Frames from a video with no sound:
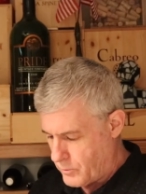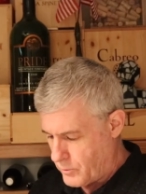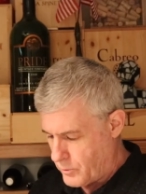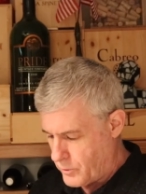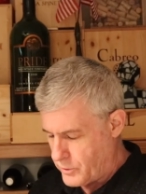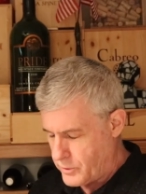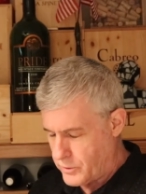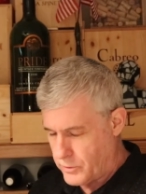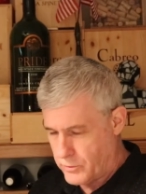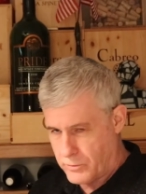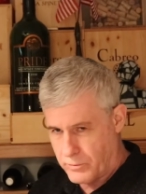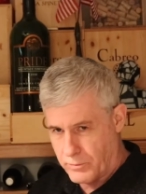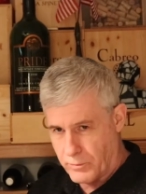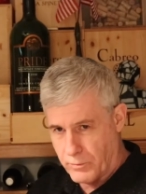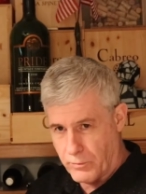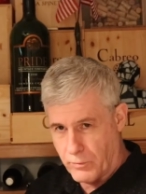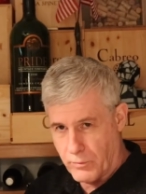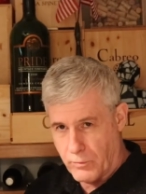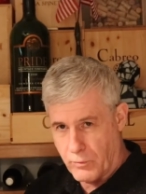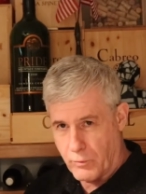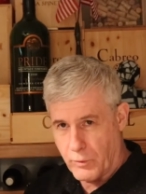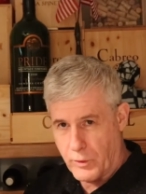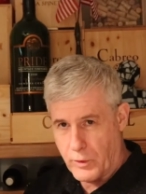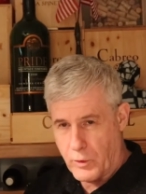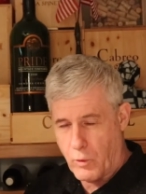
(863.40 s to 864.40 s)
when you
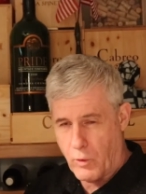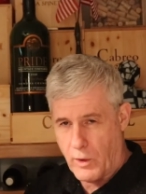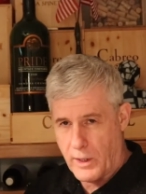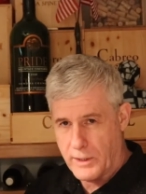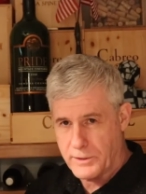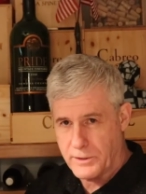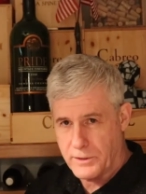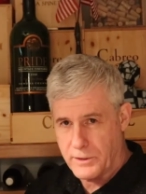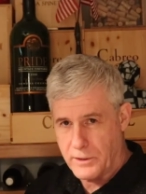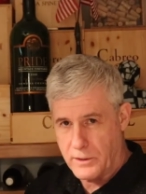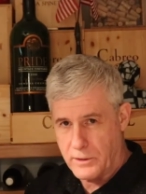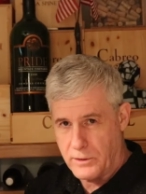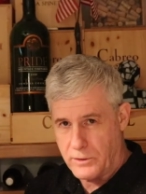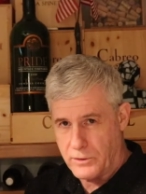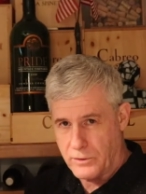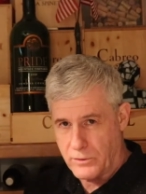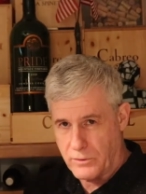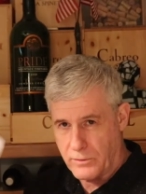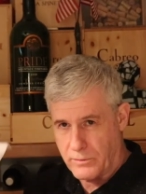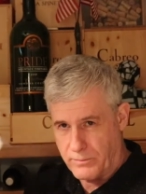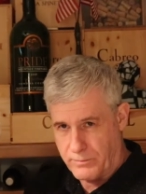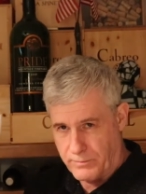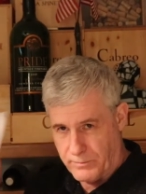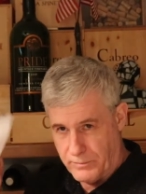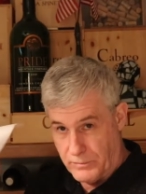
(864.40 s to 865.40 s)
request these,
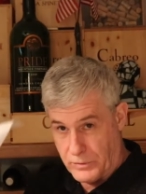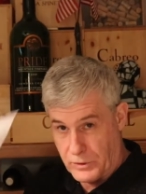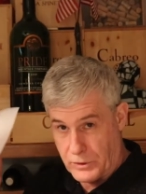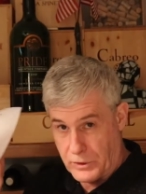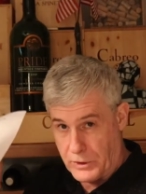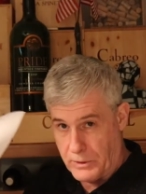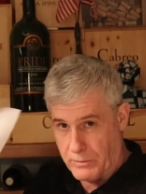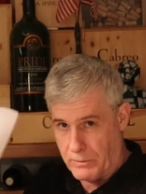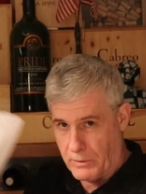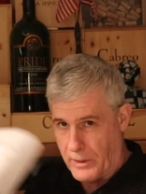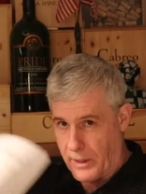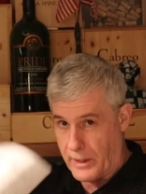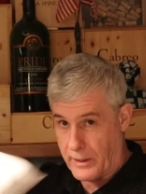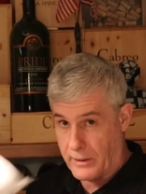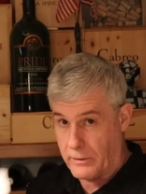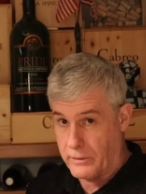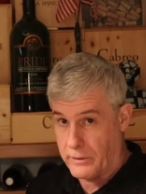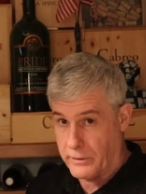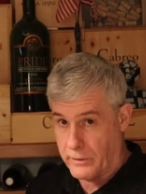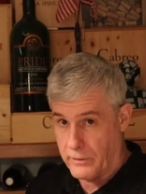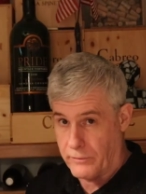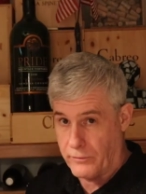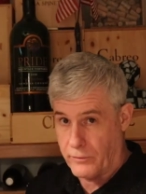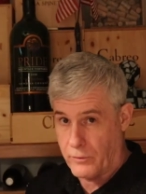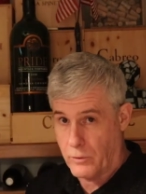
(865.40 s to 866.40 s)
you'll see them a lot
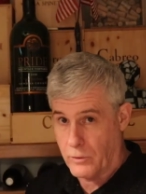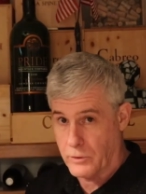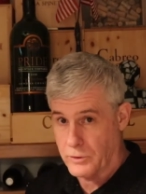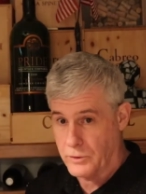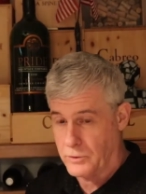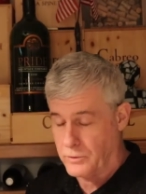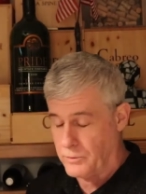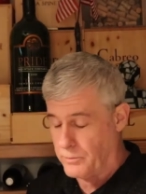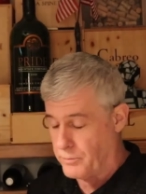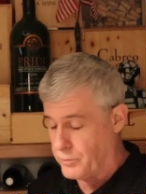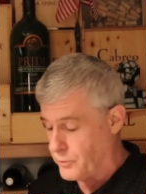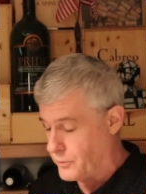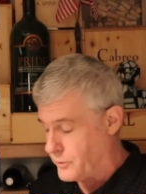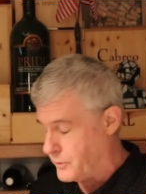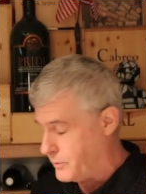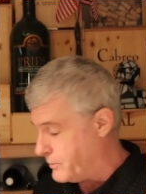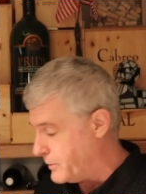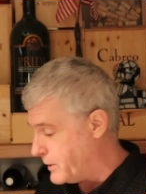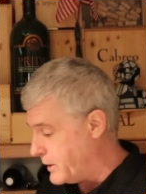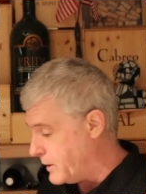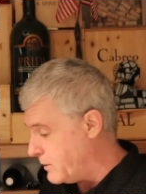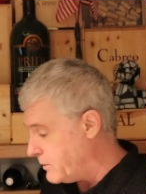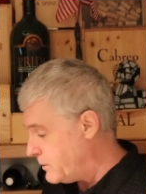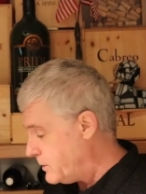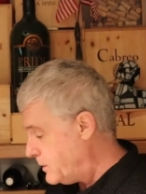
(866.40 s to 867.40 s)
clearer, of course, when you print
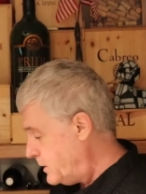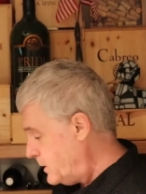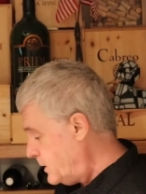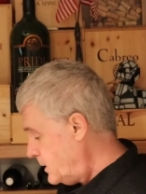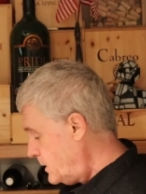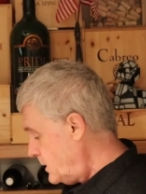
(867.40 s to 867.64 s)
them out.